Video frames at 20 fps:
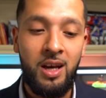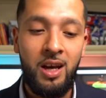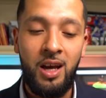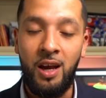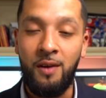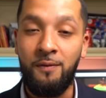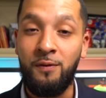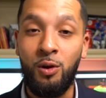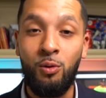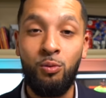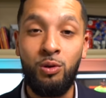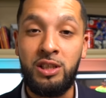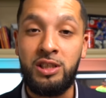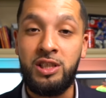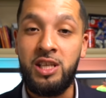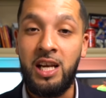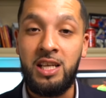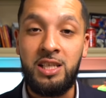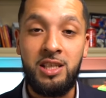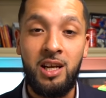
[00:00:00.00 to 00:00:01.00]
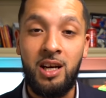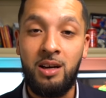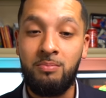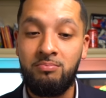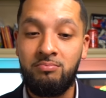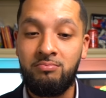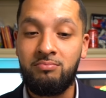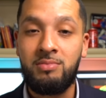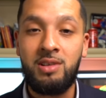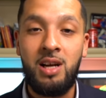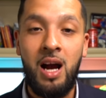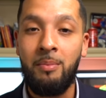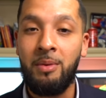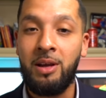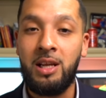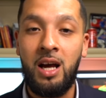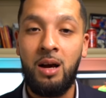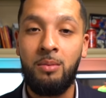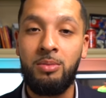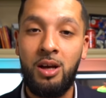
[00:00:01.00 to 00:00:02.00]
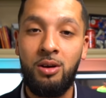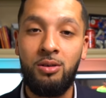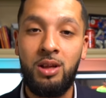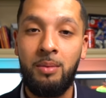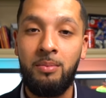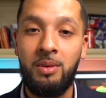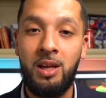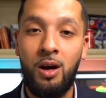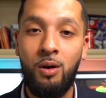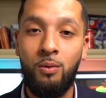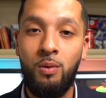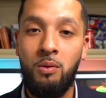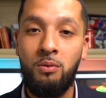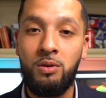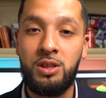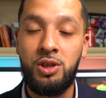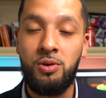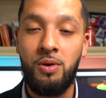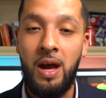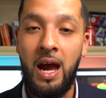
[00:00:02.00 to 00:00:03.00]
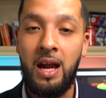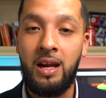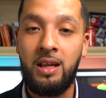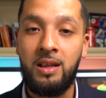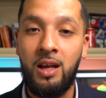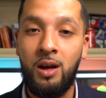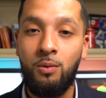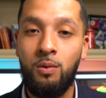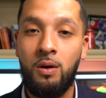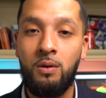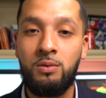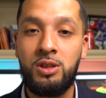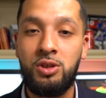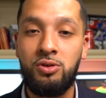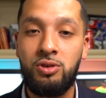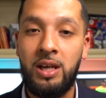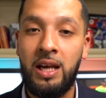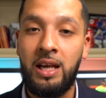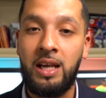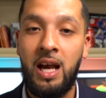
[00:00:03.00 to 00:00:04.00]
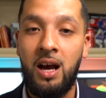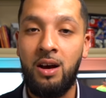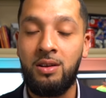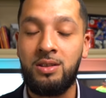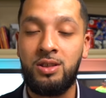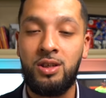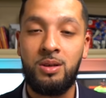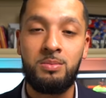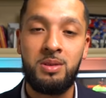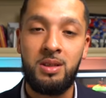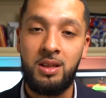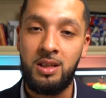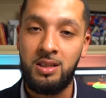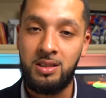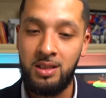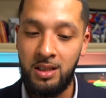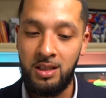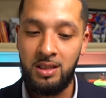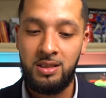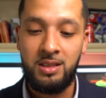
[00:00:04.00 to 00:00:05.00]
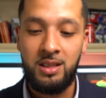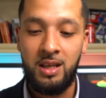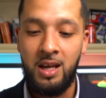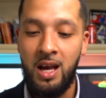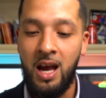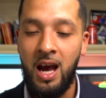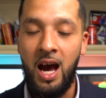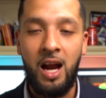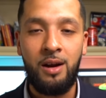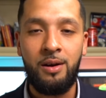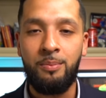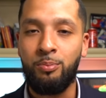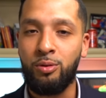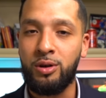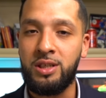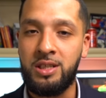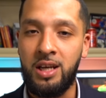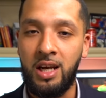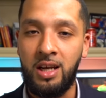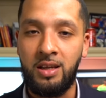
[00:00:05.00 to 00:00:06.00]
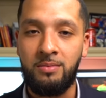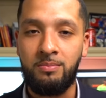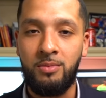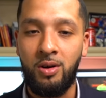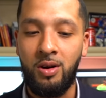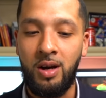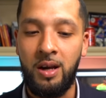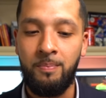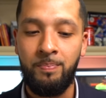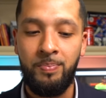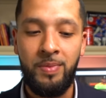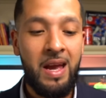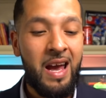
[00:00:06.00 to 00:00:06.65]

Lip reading: If you would change it up, comment down below. Let me know, what would you add in there? What would you take out in terms of this list? I'd appreciate it. All right.